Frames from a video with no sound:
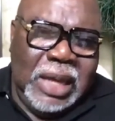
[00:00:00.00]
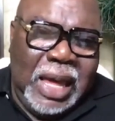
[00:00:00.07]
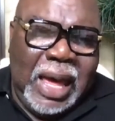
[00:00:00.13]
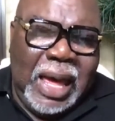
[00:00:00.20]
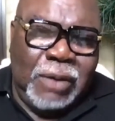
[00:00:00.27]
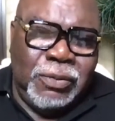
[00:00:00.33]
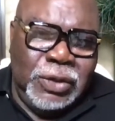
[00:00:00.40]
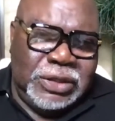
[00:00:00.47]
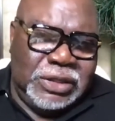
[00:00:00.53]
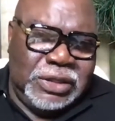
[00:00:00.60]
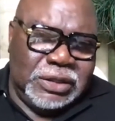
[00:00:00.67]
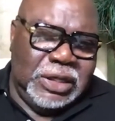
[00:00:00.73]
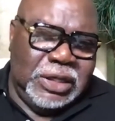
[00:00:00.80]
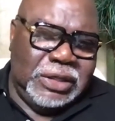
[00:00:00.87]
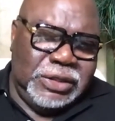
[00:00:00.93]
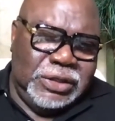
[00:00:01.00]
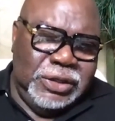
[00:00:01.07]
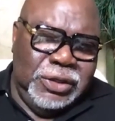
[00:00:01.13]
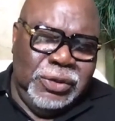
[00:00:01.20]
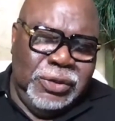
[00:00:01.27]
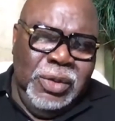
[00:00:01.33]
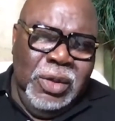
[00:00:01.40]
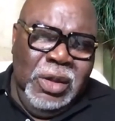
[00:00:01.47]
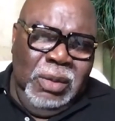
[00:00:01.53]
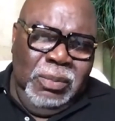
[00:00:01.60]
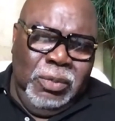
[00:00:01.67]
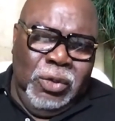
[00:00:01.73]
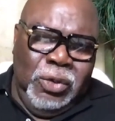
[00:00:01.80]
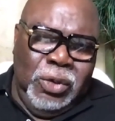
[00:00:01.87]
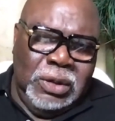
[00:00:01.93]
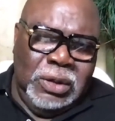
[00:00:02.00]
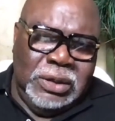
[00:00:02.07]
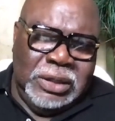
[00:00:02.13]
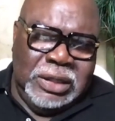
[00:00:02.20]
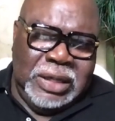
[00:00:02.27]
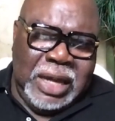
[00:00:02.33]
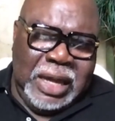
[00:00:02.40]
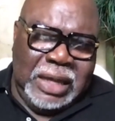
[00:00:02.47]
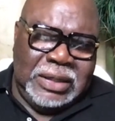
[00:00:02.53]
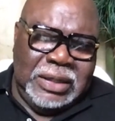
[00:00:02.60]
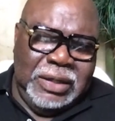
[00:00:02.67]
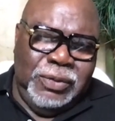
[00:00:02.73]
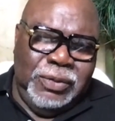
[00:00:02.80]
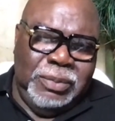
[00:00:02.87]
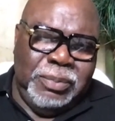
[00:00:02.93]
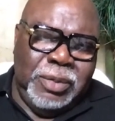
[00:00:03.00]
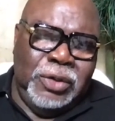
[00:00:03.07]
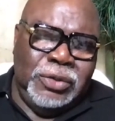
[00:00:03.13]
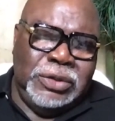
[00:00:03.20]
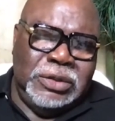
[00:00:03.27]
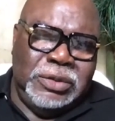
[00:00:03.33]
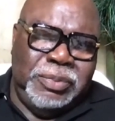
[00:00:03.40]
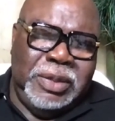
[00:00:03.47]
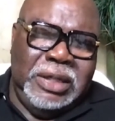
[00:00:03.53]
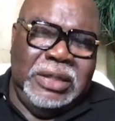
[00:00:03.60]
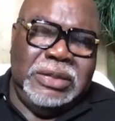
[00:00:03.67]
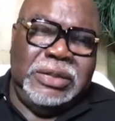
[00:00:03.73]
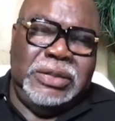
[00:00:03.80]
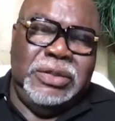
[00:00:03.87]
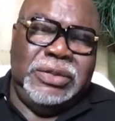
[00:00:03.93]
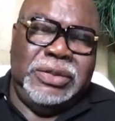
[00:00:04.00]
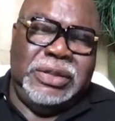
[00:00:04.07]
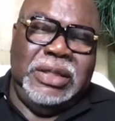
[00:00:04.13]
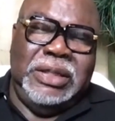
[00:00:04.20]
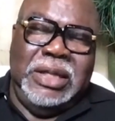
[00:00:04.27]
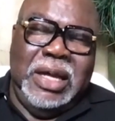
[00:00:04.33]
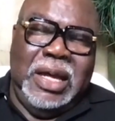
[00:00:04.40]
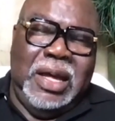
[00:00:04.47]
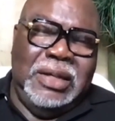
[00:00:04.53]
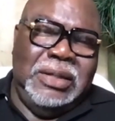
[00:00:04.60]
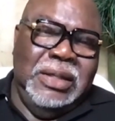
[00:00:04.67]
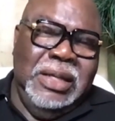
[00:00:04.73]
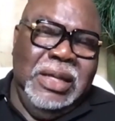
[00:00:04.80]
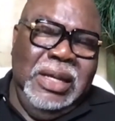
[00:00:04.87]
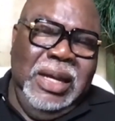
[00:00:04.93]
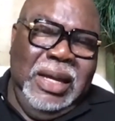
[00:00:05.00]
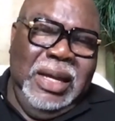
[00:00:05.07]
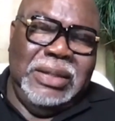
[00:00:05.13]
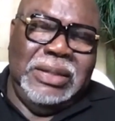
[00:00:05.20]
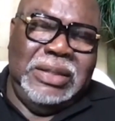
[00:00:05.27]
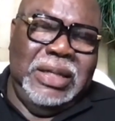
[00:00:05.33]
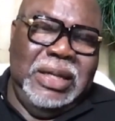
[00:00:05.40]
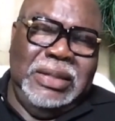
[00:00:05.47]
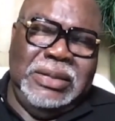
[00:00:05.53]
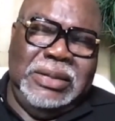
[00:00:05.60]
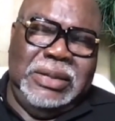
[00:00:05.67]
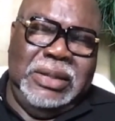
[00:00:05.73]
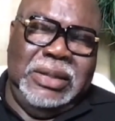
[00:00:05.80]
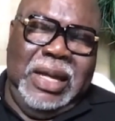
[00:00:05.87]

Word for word: I would suggest to you, more than likely, when Moses begins to seek God and says,